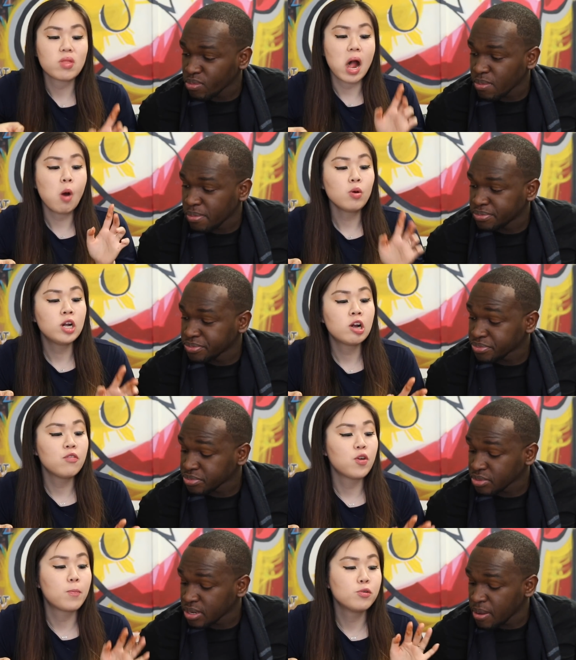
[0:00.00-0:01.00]
Speaker 1: I don't care
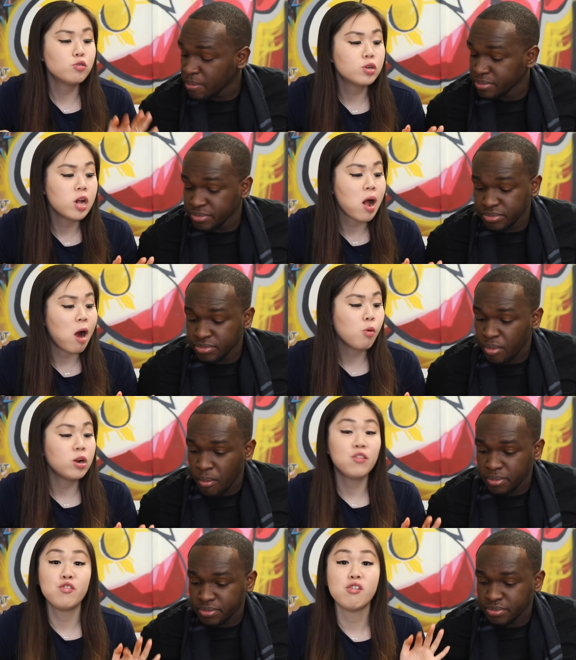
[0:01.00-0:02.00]
if you're puking. I don't
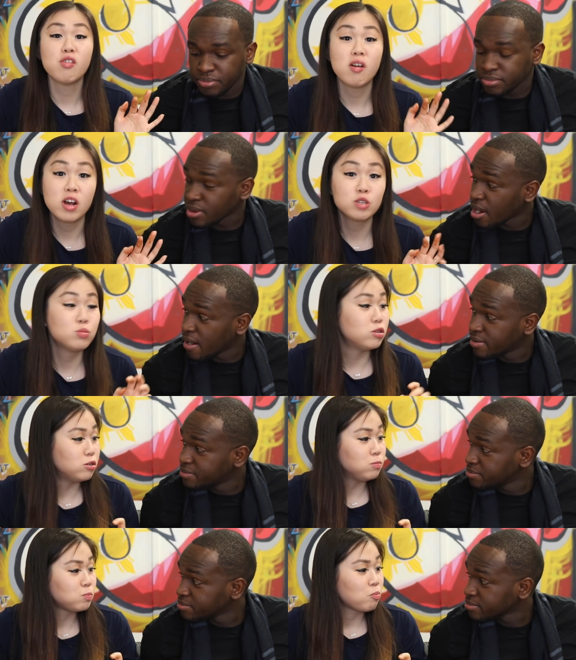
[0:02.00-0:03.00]
care if you're in the
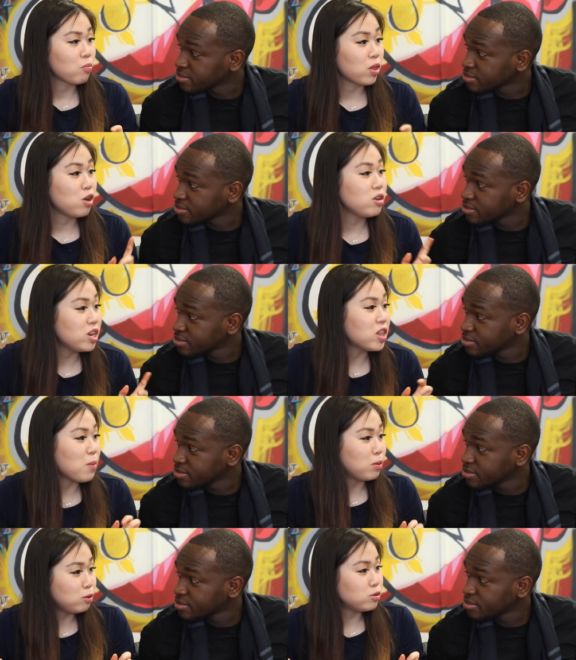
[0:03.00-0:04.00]
hospital. You're eating
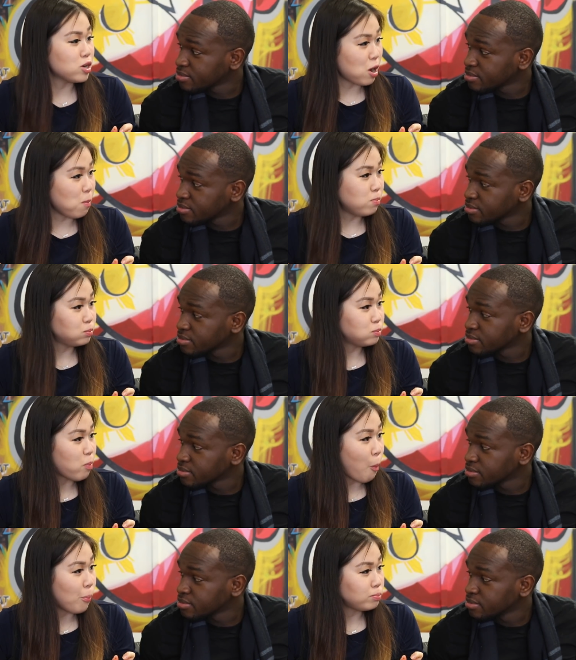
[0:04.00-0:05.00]
that balut today.
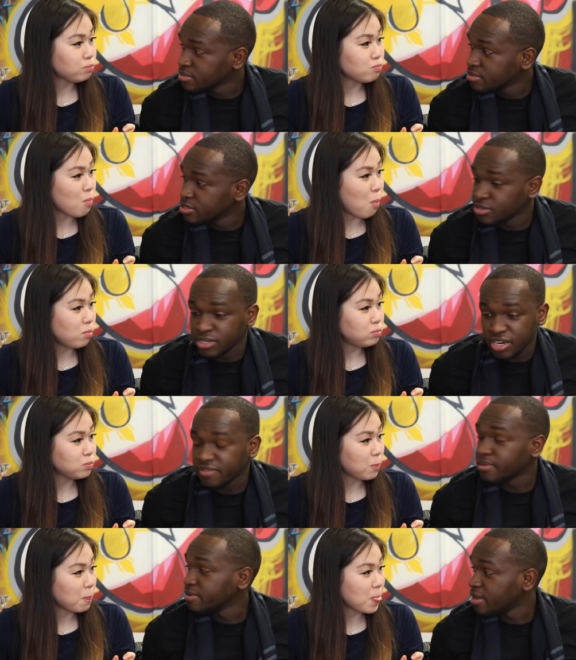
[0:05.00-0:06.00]
Speaker 2: You don't care
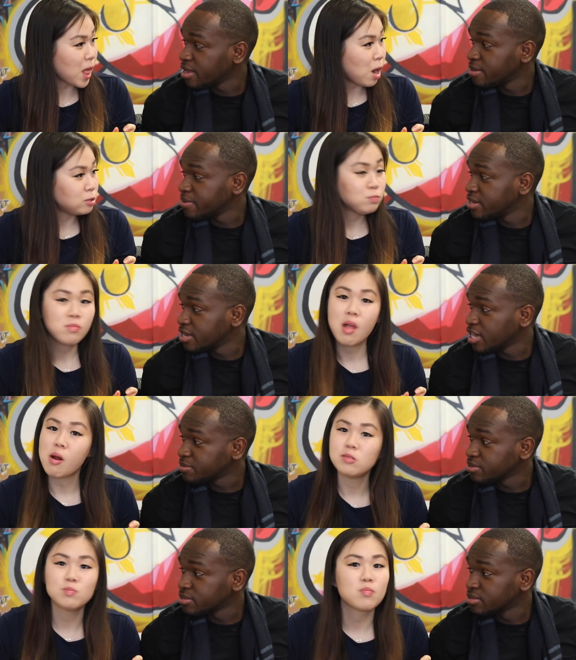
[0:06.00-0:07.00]
from the in, in, the
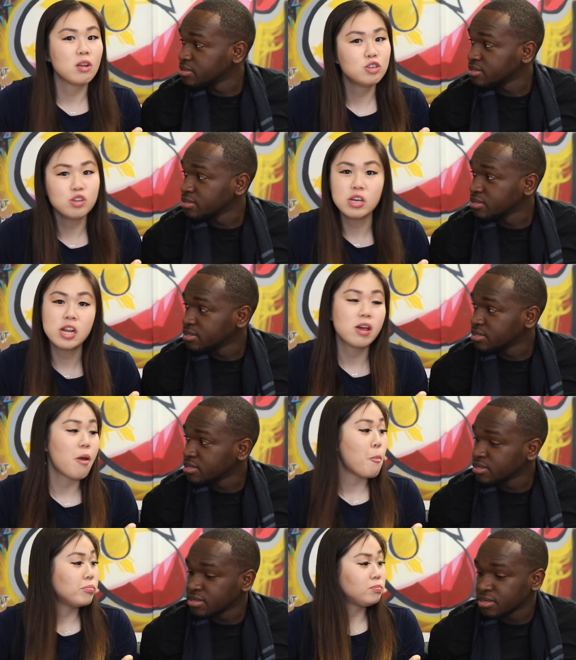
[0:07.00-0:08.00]
hospital.
Speaker 1: You're still eating
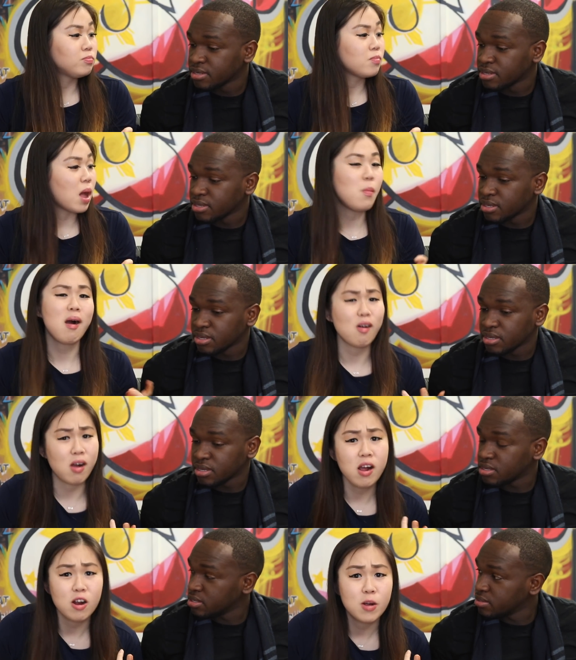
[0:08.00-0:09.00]
it. I mean, I'll
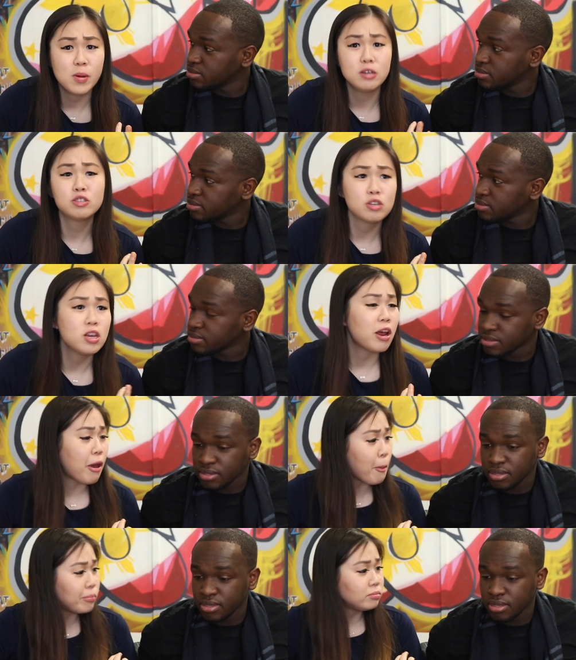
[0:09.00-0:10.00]
care, but you're still eating
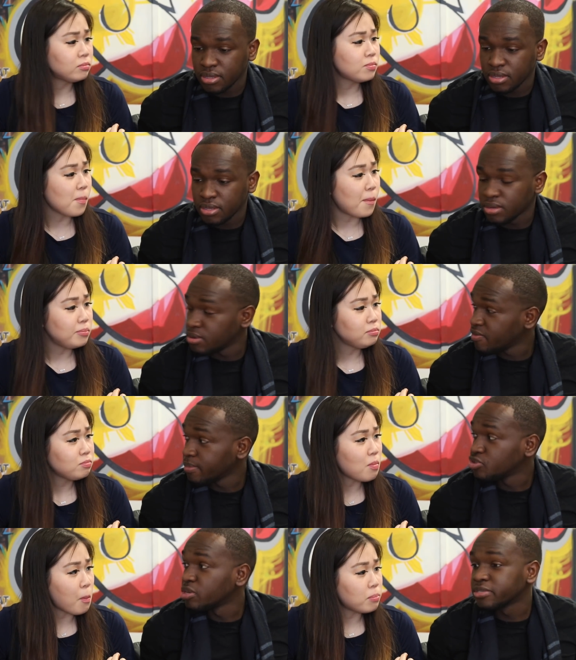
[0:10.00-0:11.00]
it.
Speaker 2: What if I'm
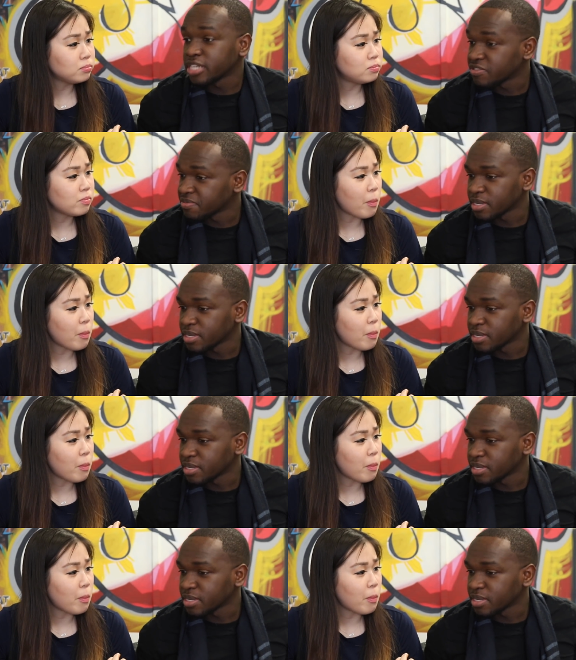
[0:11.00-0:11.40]
traumatized from